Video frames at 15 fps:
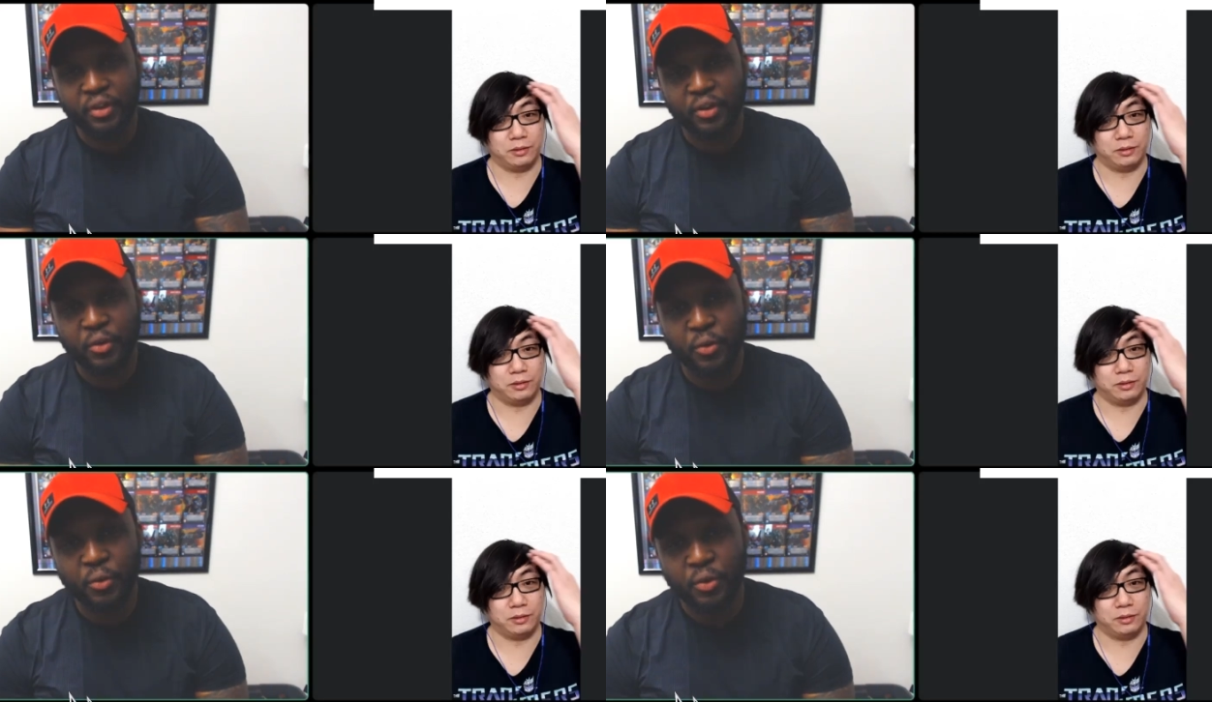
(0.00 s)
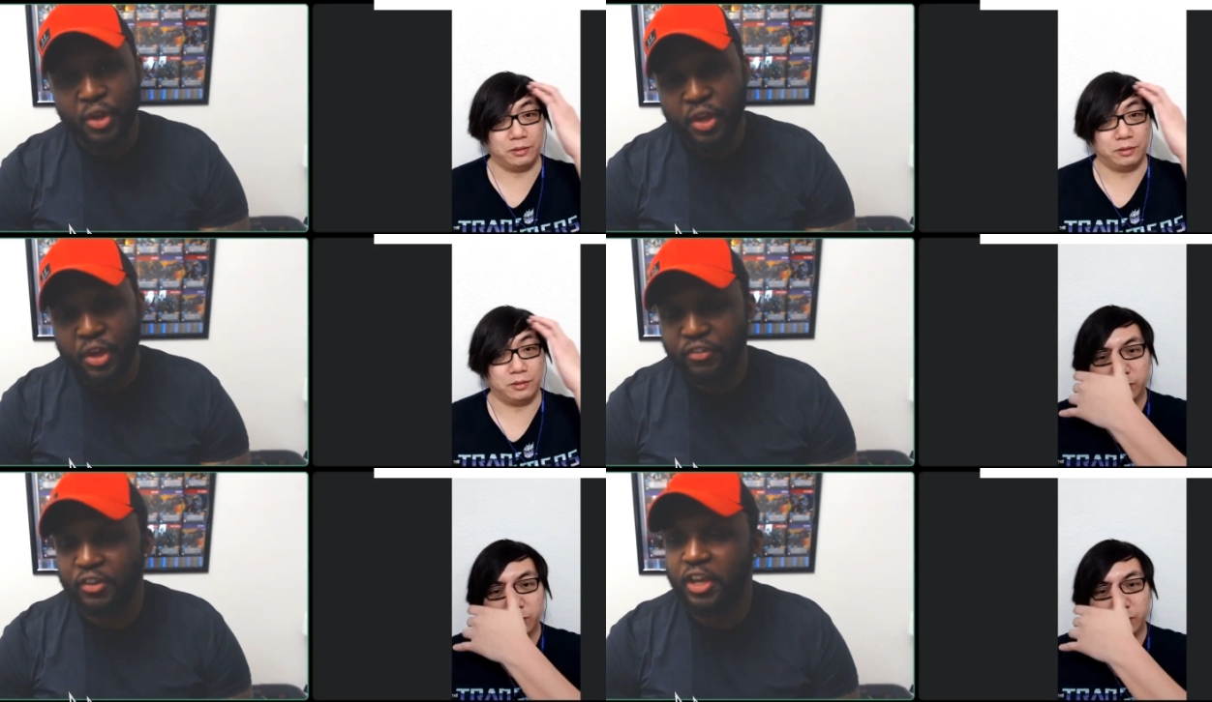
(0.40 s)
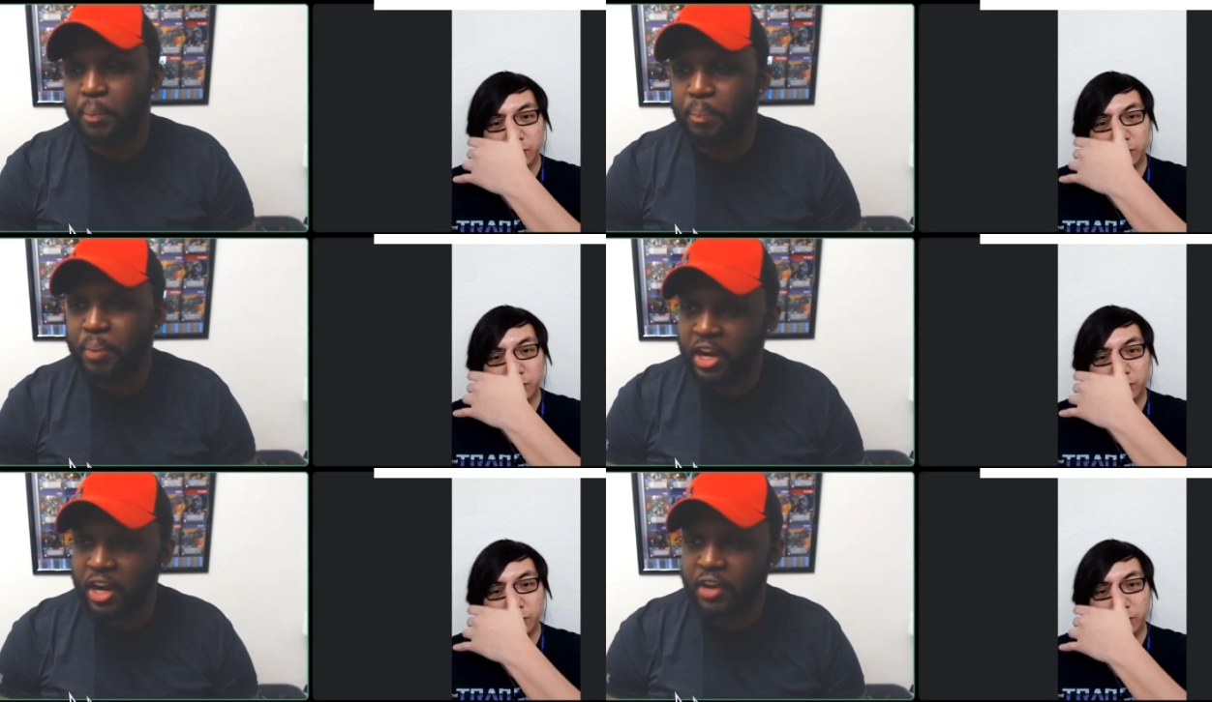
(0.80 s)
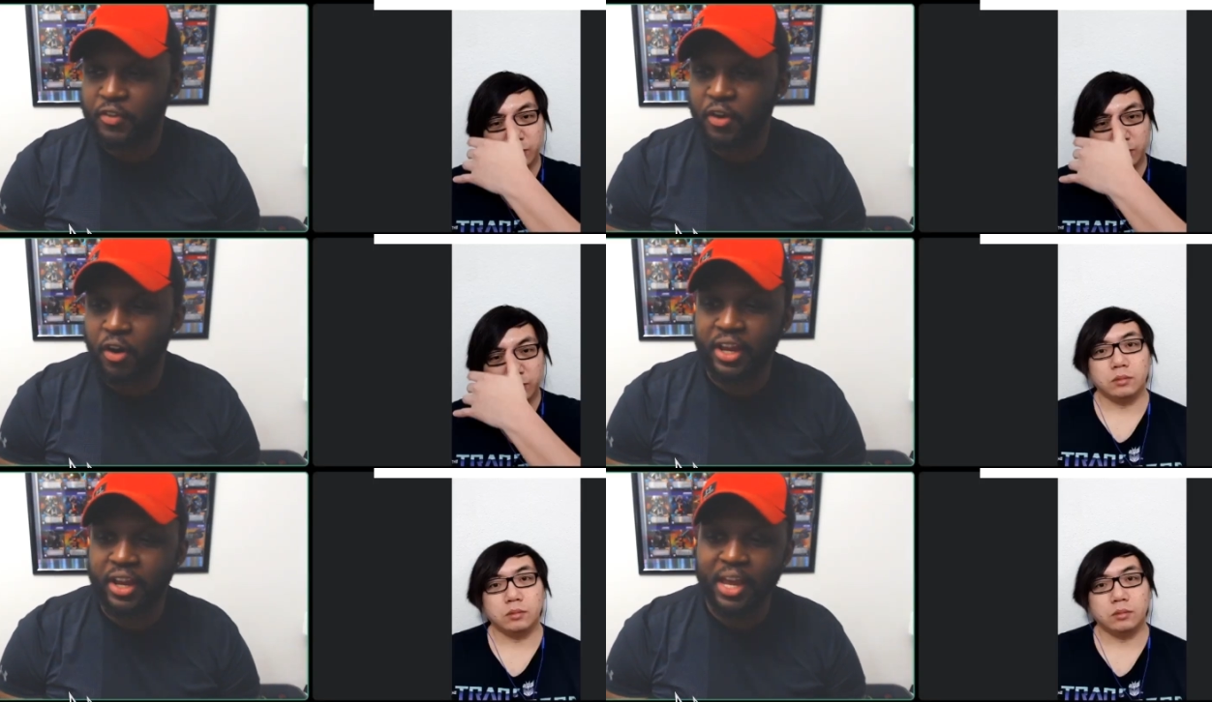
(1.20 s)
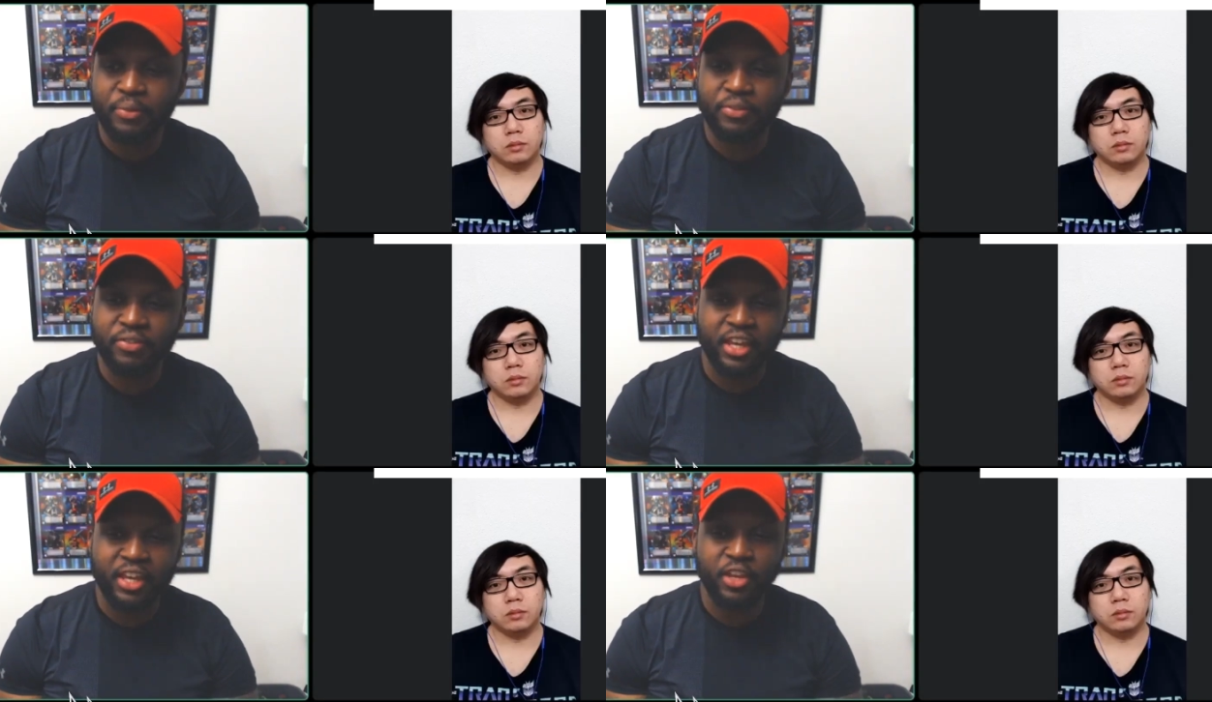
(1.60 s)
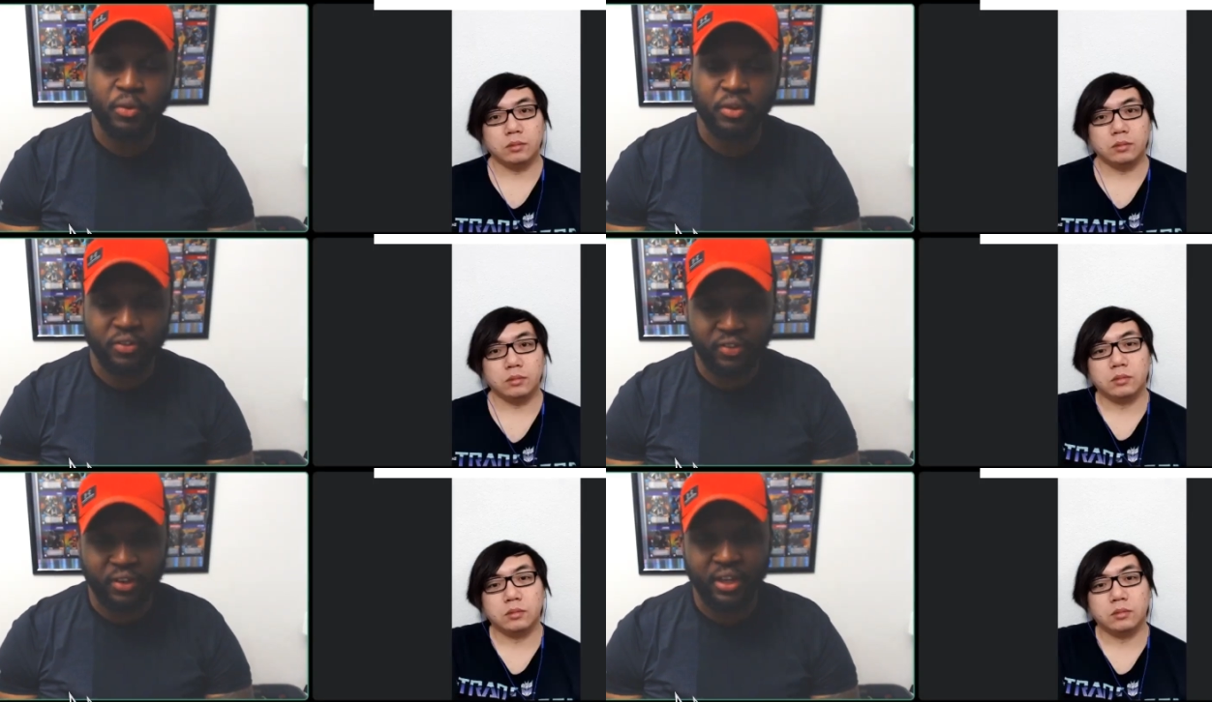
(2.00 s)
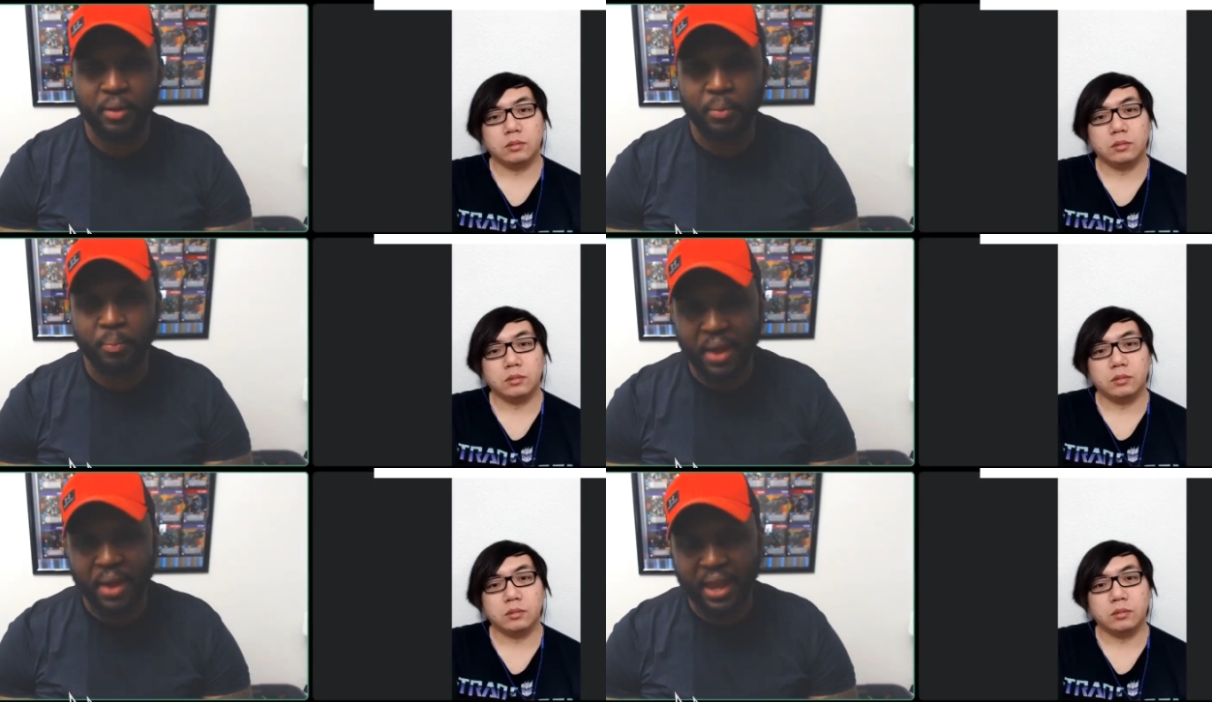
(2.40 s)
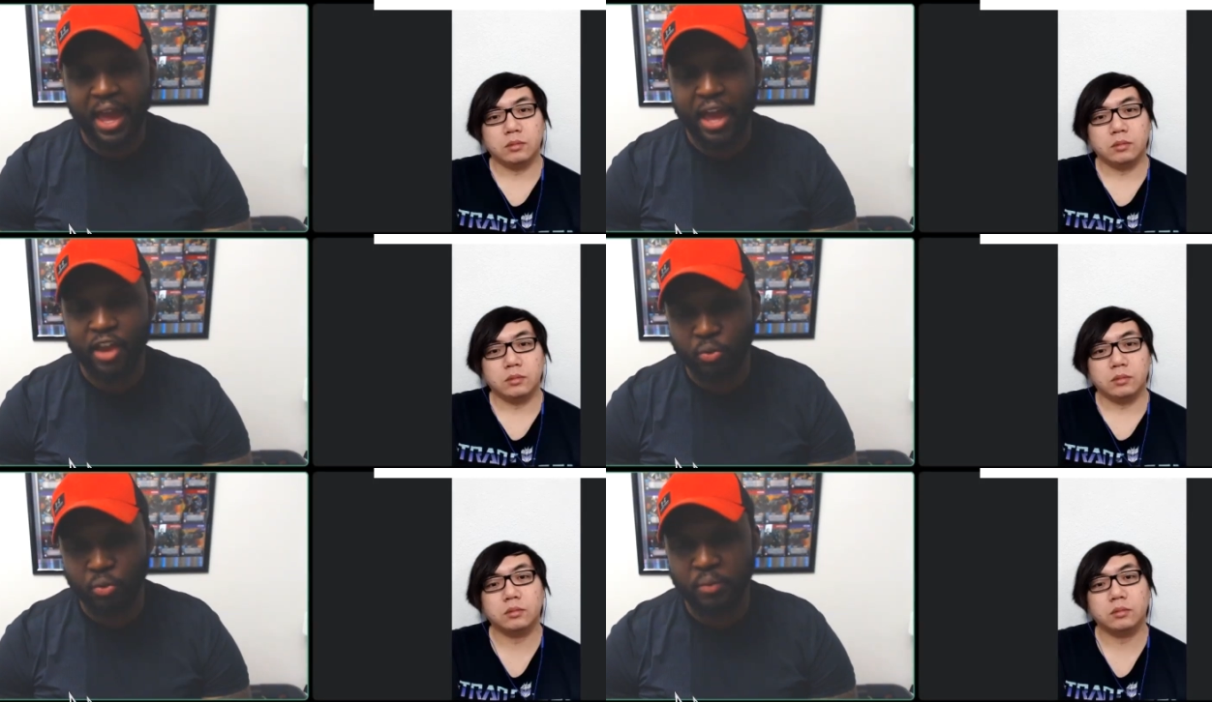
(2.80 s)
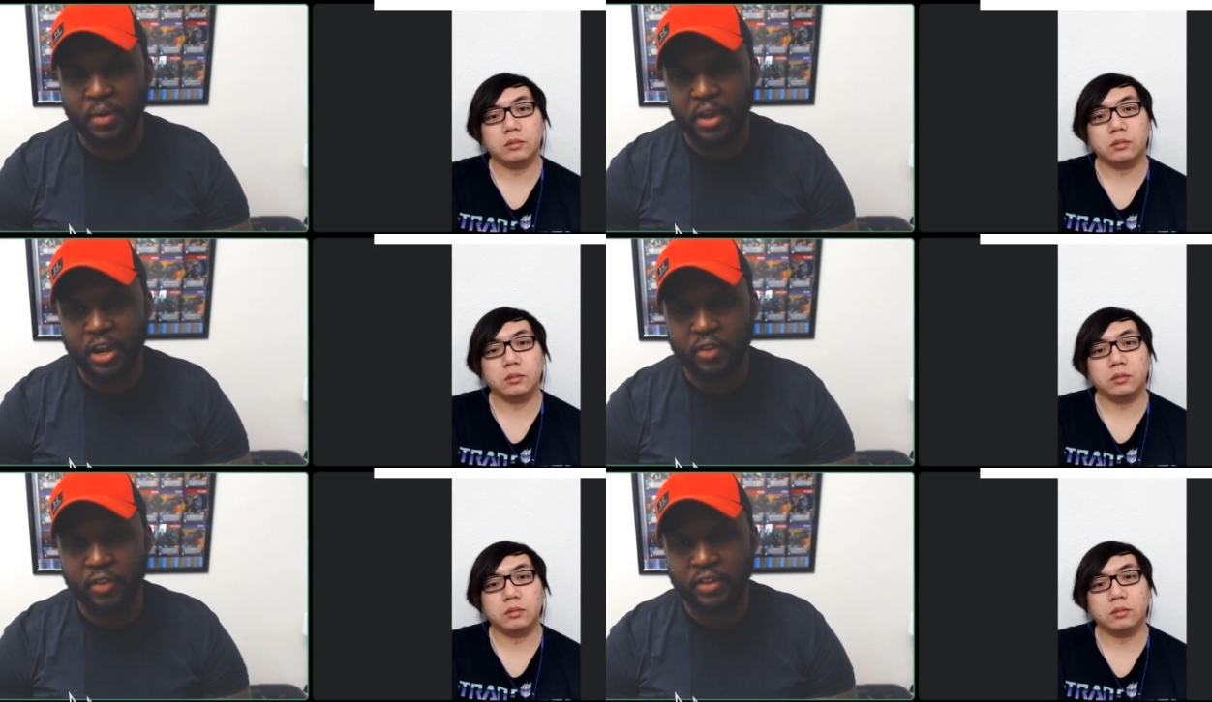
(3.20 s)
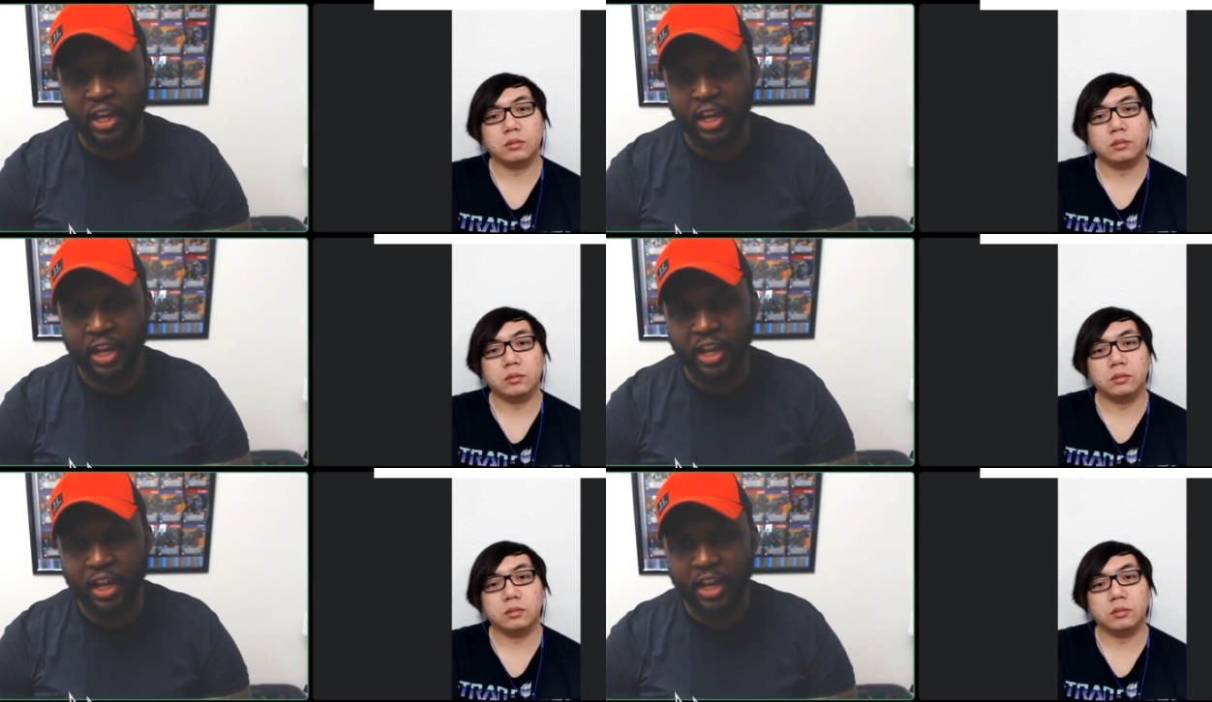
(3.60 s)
Speaker 1: Cool. So your competitive card game scene, you would say casual competitive in